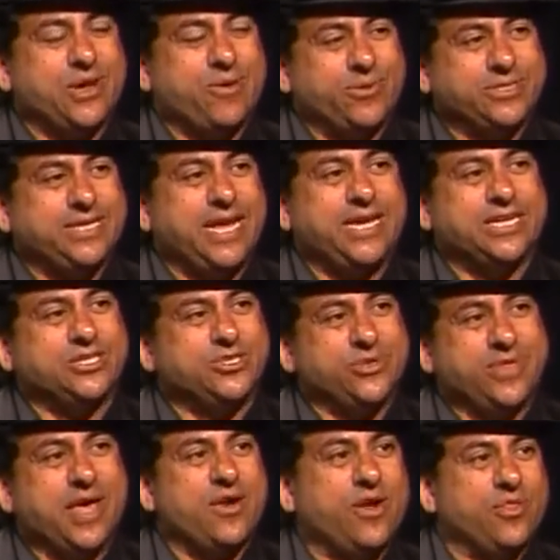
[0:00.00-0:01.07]
So I would take and
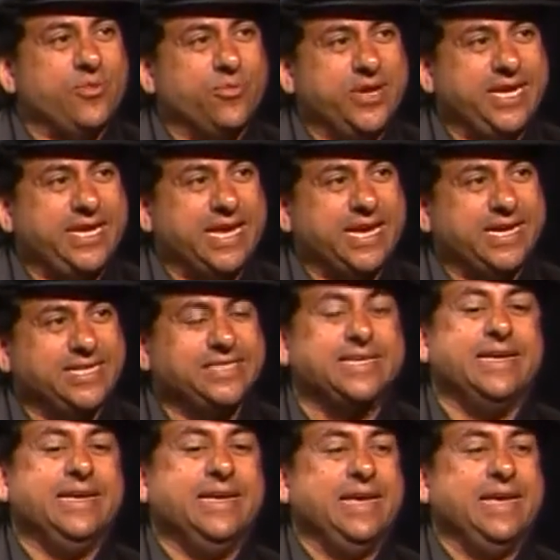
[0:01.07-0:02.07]
do that on the weekends,